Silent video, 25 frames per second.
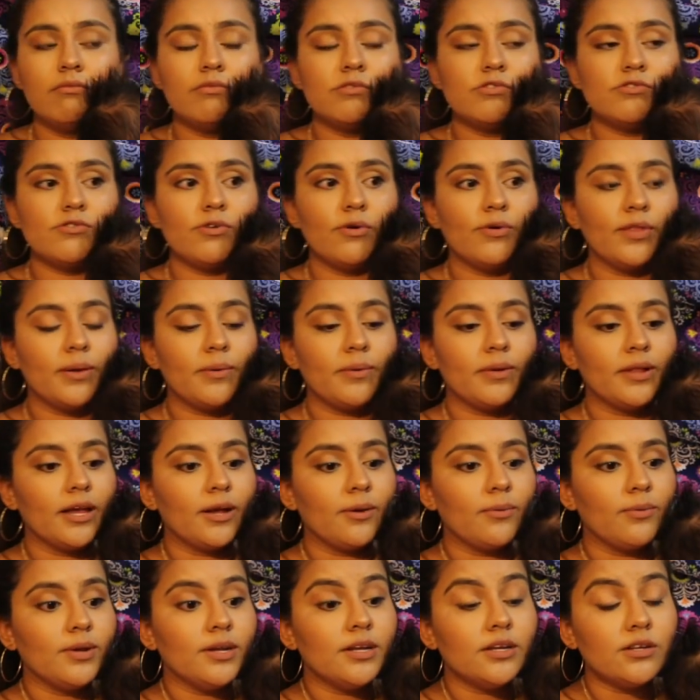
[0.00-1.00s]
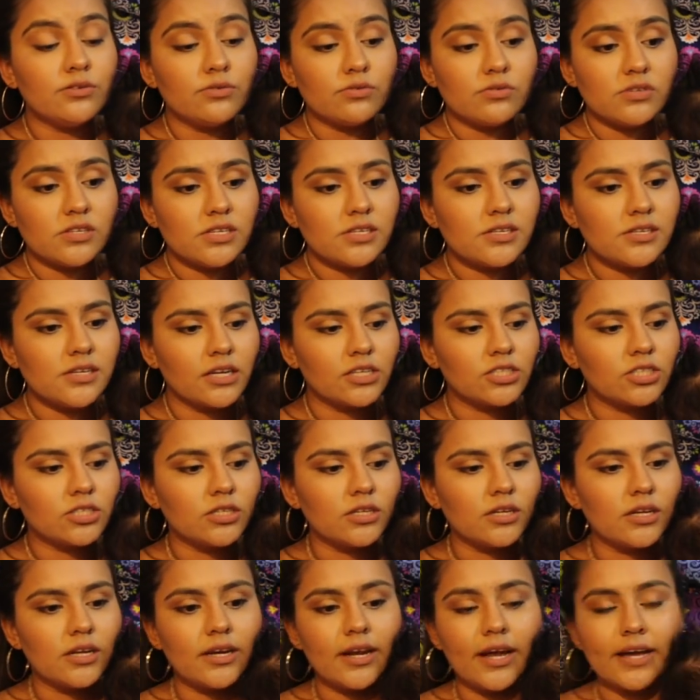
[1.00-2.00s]
So they were like, we need to do
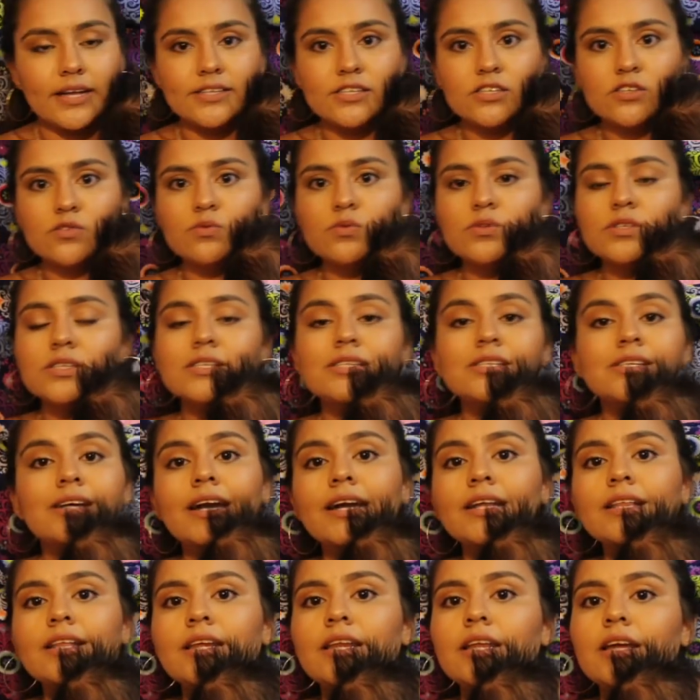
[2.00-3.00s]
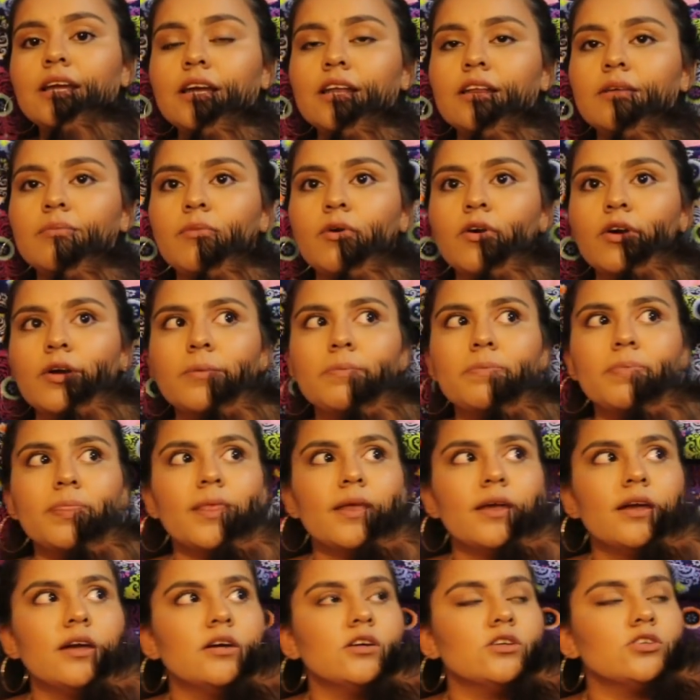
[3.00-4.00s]
C-section, and I just wasn't dilating anymore.
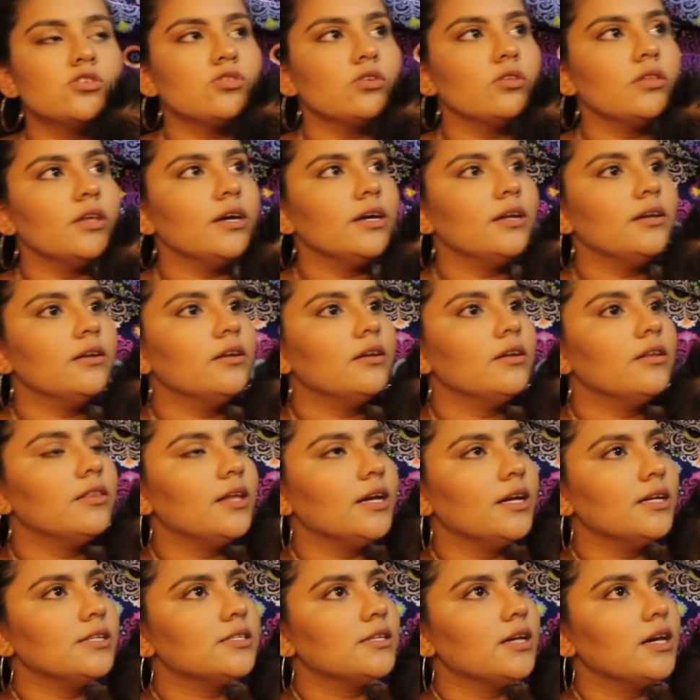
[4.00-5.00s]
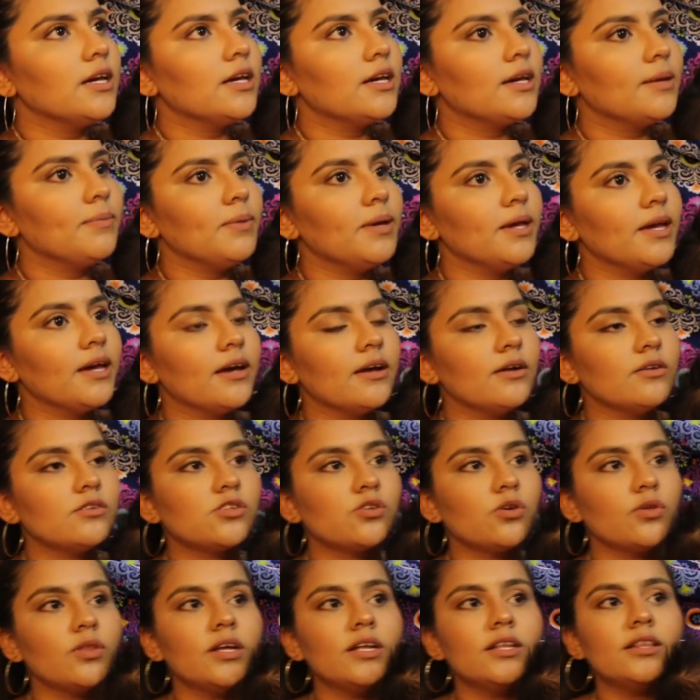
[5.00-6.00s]
So then they
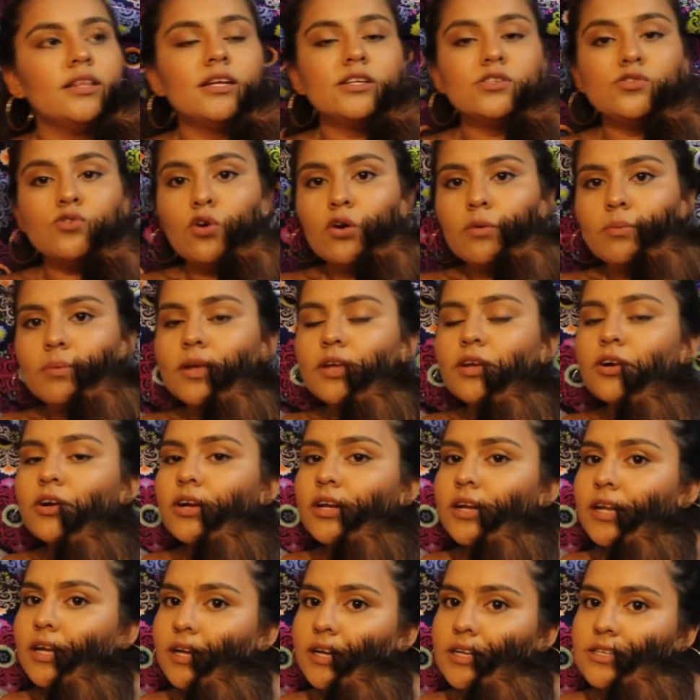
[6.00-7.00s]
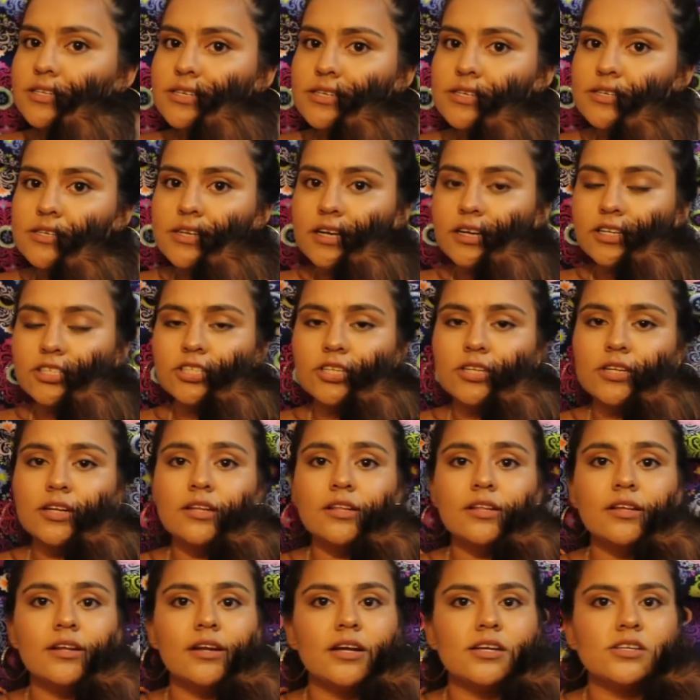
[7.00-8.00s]
told me, you're gonna get a C-section,
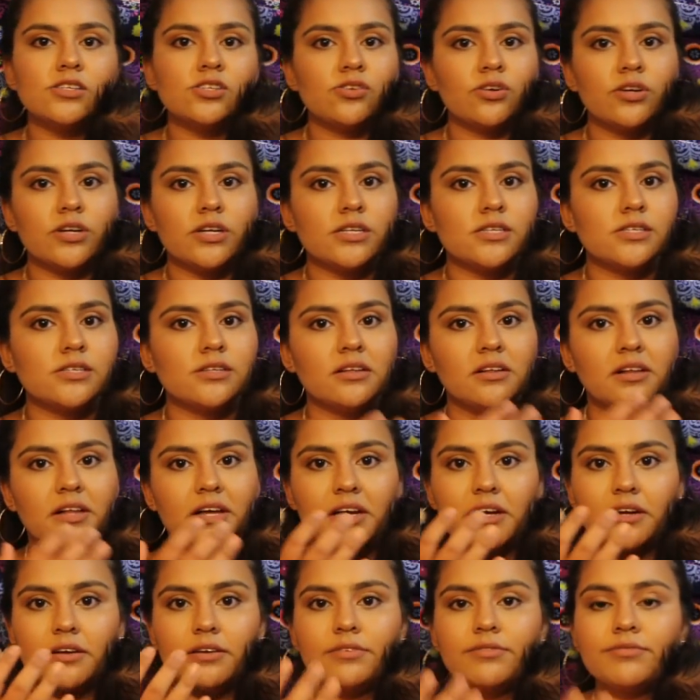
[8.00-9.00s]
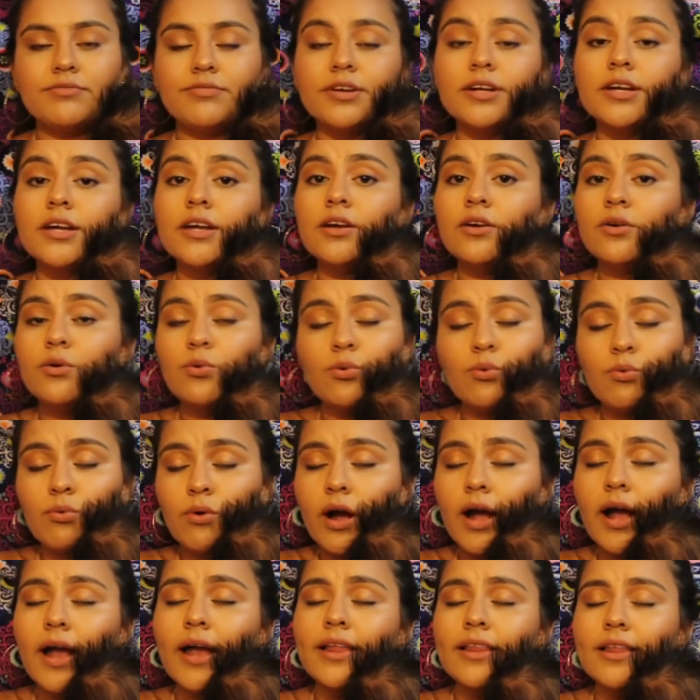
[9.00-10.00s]
and then I started to, like, freaking
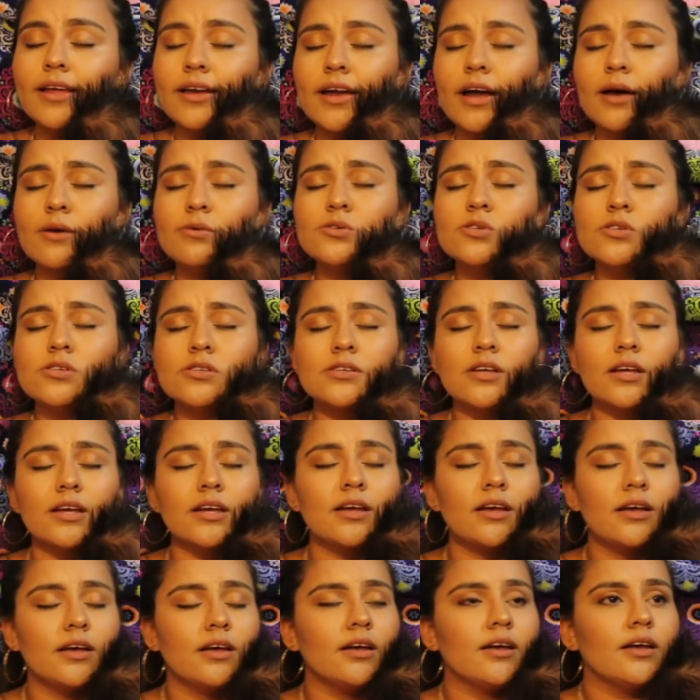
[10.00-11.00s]
cry. Like, I was just, like,